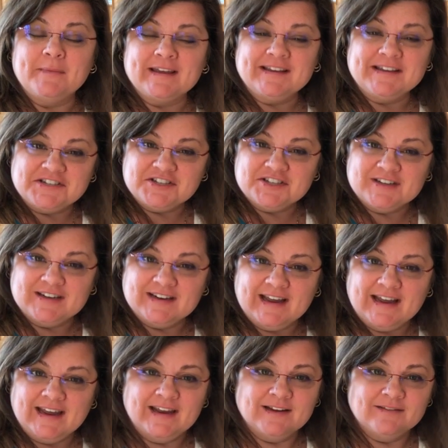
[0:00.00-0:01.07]
my kitchen
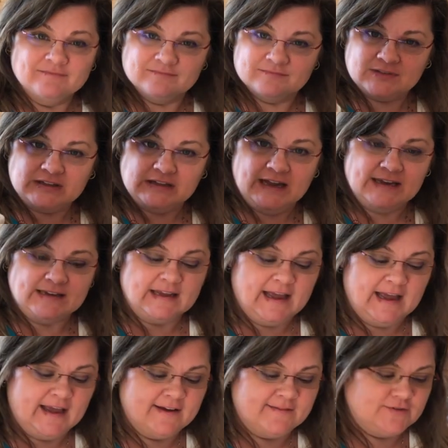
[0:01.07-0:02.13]
today. Glad to
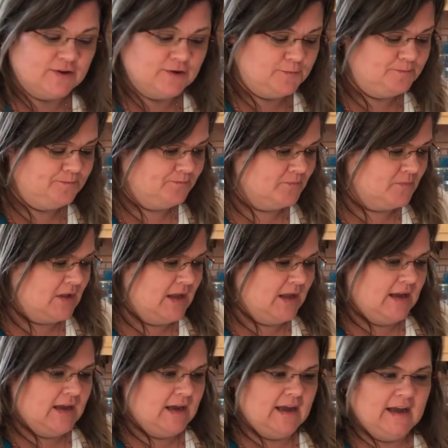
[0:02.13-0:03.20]
have you.
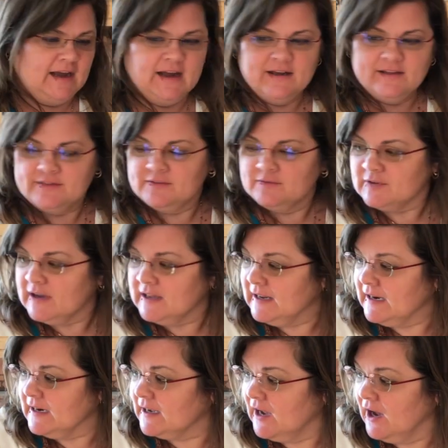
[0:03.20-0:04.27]
I ran
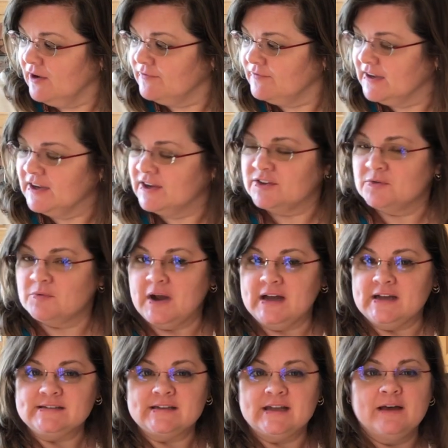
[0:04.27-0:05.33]
out of coffee,
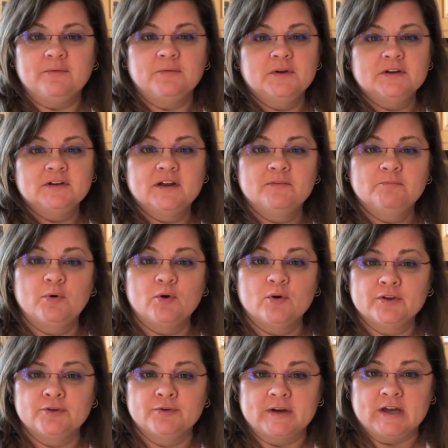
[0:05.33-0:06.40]
otherwise I would pour
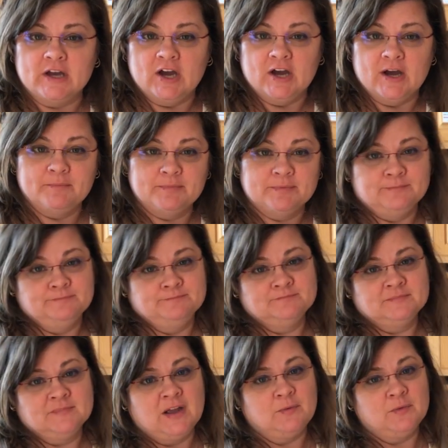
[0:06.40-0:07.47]
you a cup.
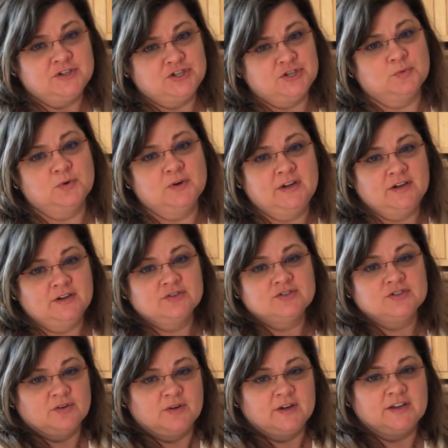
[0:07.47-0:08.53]
I wish you were here
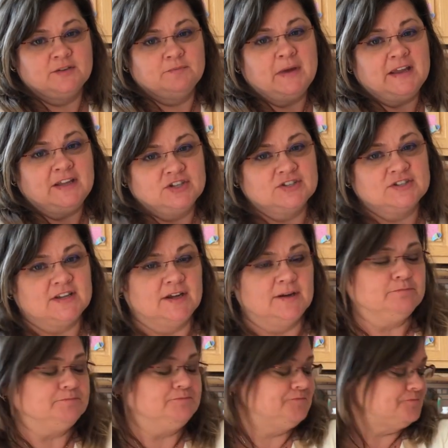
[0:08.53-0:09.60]
so I could make you
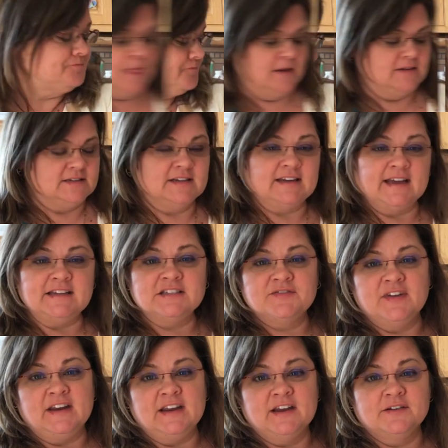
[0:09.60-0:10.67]
some. Today's
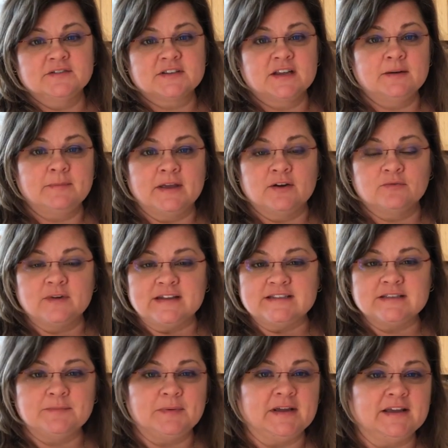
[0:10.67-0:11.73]
video is going to be a
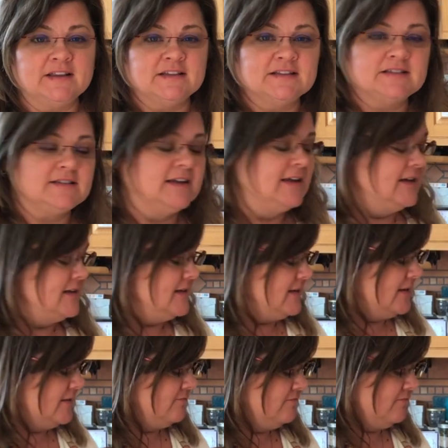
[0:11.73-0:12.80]
recipe that's
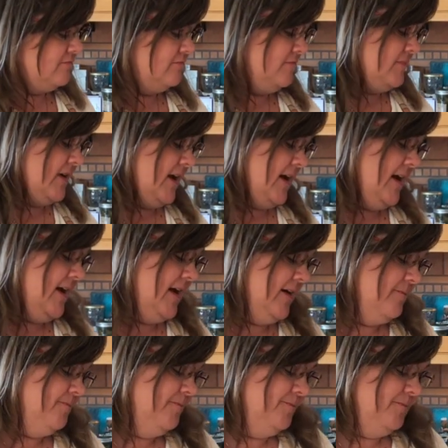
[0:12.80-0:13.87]

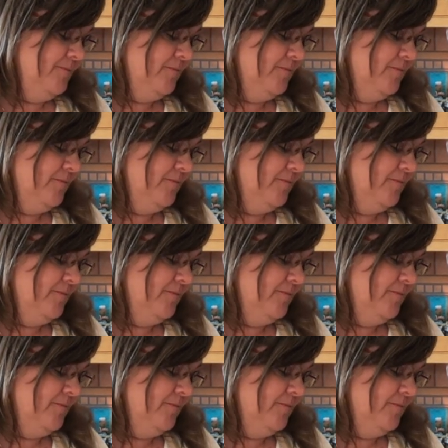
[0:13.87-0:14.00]
one